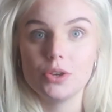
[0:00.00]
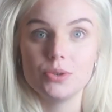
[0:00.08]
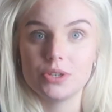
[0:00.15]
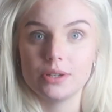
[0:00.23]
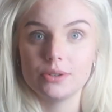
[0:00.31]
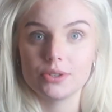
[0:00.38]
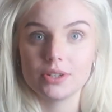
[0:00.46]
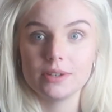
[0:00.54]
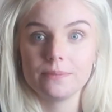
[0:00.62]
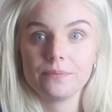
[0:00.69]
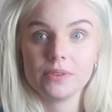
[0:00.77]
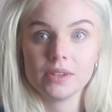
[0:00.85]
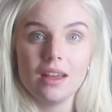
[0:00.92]

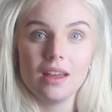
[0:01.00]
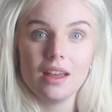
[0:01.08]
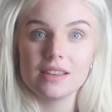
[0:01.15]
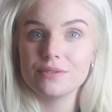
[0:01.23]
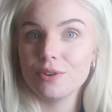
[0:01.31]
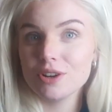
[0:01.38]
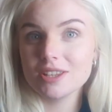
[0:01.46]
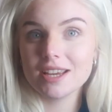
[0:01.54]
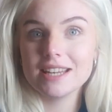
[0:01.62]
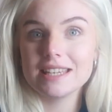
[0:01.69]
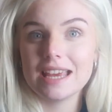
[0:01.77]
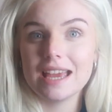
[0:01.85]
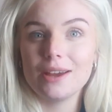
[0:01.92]
children. As far as I
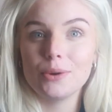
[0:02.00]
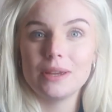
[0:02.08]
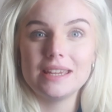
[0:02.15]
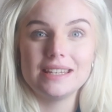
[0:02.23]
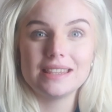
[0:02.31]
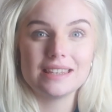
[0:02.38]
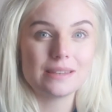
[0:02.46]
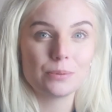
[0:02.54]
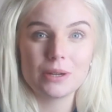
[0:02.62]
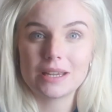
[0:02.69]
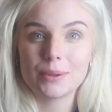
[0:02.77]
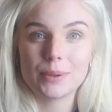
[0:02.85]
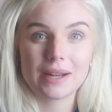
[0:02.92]
can tell, he did this
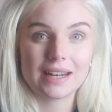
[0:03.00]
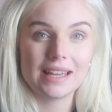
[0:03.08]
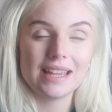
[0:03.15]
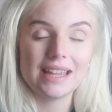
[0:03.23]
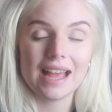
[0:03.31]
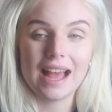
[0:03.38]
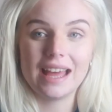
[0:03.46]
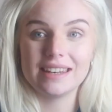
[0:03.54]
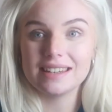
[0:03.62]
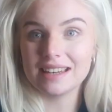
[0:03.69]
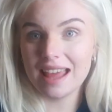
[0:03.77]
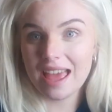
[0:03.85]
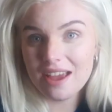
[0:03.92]
pretty quickly
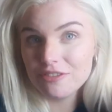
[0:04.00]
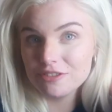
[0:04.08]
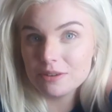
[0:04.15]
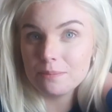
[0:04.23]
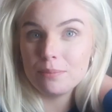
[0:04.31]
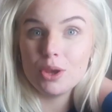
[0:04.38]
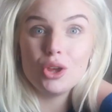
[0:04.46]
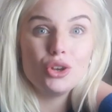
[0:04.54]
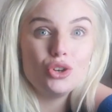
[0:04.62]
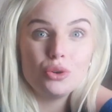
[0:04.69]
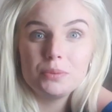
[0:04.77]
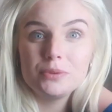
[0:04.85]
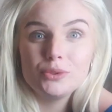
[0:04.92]
and left, but
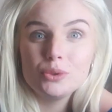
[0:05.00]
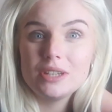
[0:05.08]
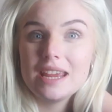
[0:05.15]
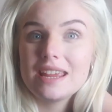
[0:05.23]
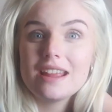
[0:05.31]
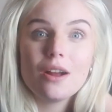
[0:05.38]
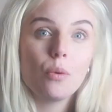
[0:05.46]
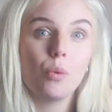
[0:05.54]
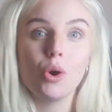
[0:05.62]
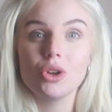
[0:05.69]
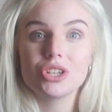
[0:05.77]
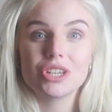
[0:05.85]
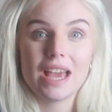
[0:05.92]
not before taking a
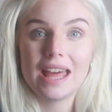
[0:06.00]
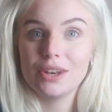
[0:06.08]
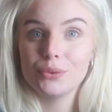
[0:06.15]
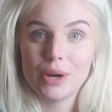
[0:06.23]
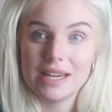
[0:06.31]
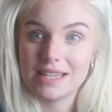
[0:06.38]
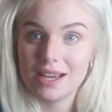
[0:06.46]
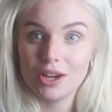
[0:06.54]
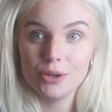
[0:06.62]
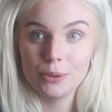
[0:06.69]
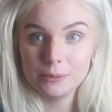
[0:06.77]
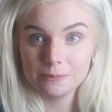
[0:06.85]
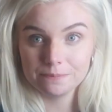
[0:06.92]
watch and a radio.